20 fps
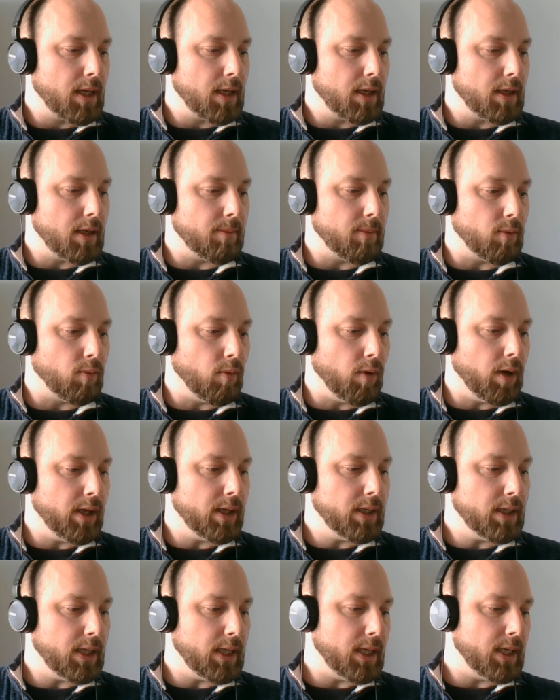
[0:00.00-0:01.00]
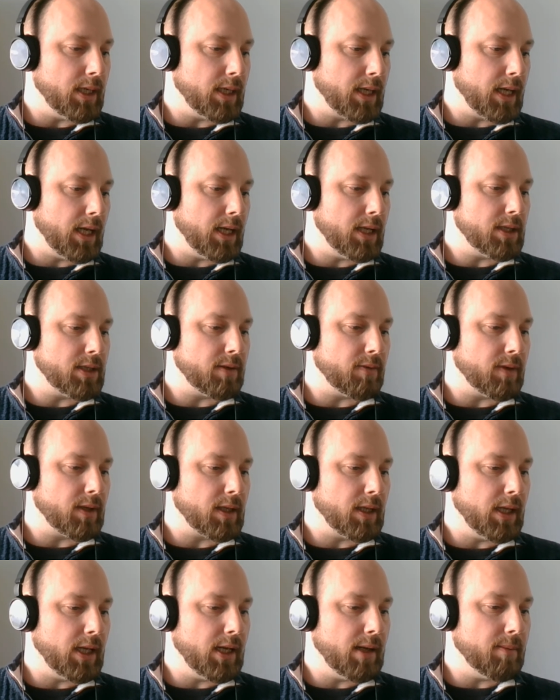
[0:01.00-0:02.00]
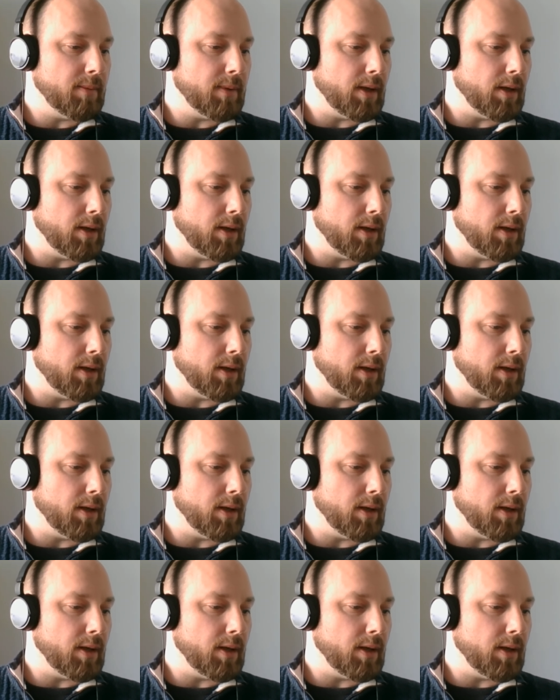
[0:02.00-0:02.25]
Number 1, in a case of a claim